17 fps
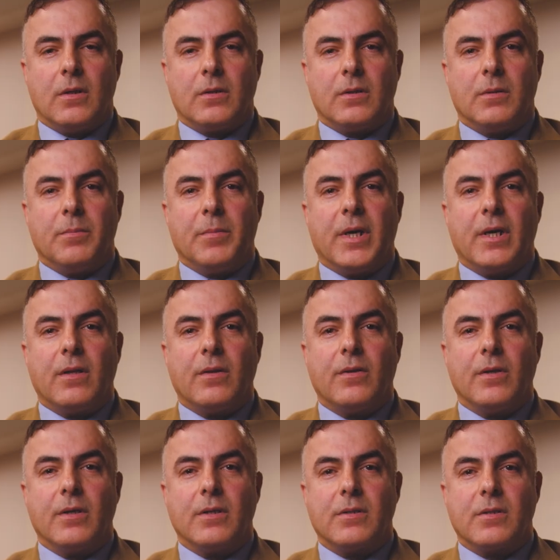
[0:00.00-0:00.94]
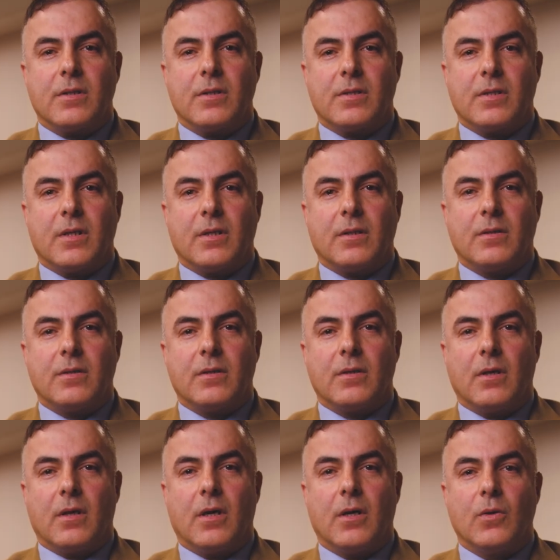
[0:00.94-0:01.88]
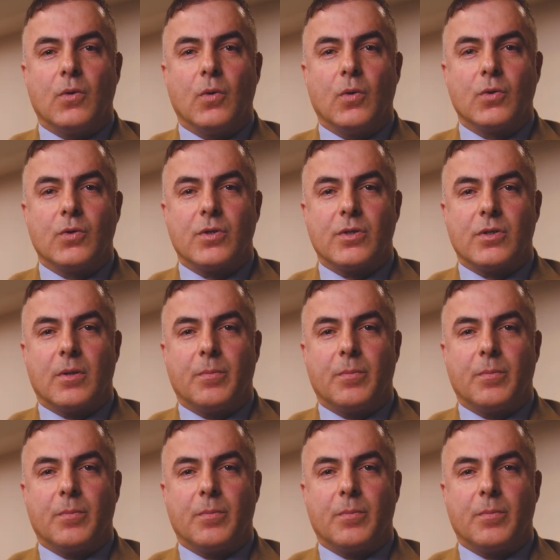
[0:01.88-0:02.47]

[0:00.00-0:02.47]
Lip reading: The main things set our courses